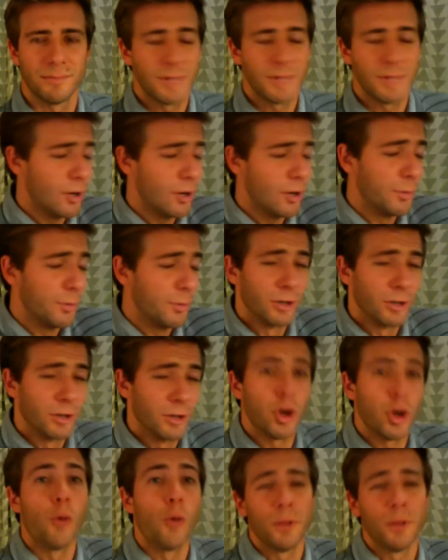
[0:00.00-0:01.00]

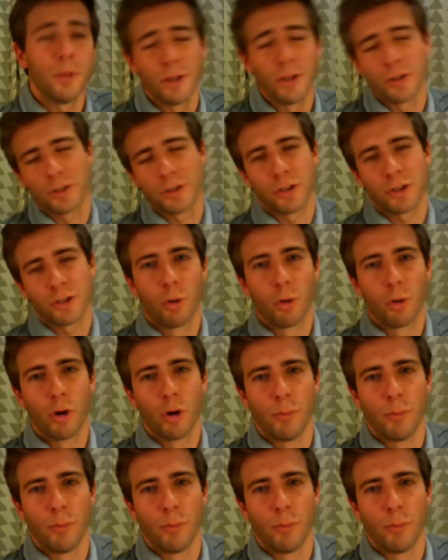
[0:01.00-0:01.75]
Open looks are more